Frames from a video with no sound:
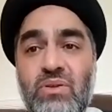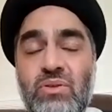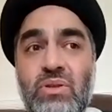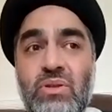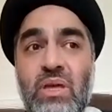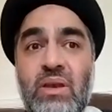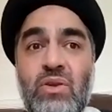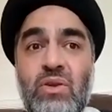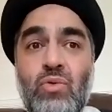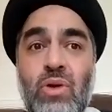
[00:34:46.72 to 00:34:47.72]
then
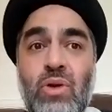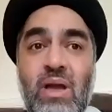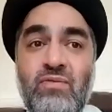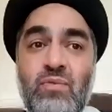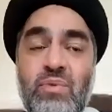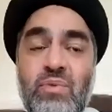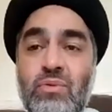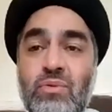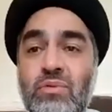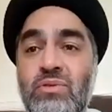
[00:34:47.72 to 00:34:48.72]
you have to bring
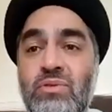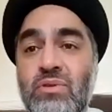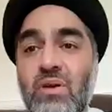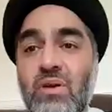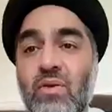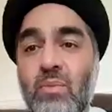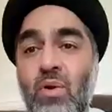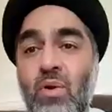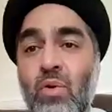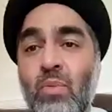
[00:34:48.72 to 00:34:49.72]
those from
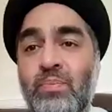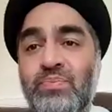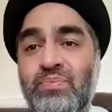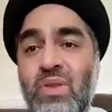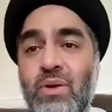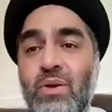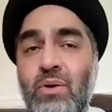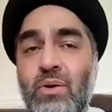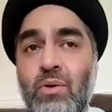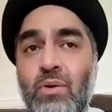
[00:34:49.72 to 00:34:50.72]
home.
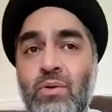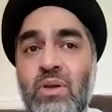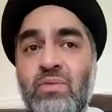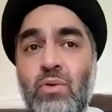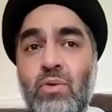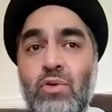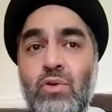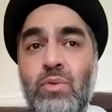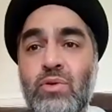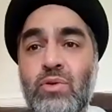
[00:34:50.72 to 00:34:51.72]
Or if you're going to
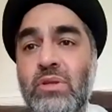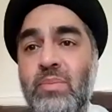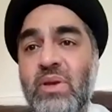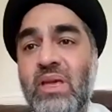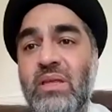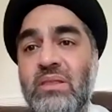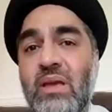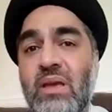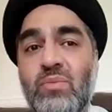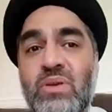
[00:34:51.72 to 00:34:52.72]
be using them again, then they
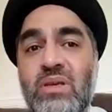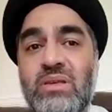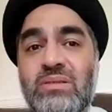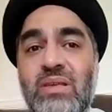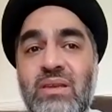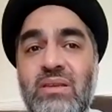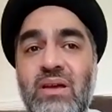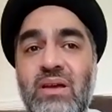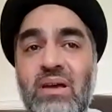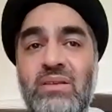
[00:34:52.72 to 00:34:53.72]
have to be
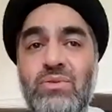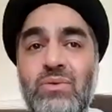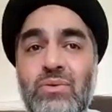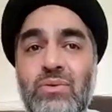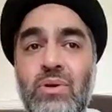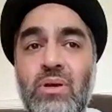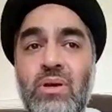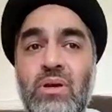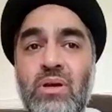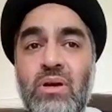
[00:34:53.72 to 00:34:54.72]
sanitized or
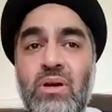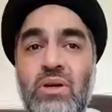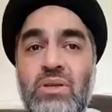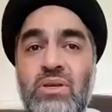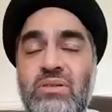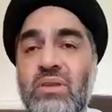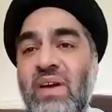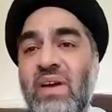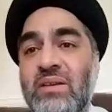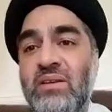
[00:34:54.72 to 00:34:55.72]

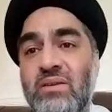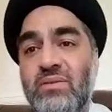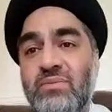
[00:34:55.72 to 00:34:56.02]
disinfected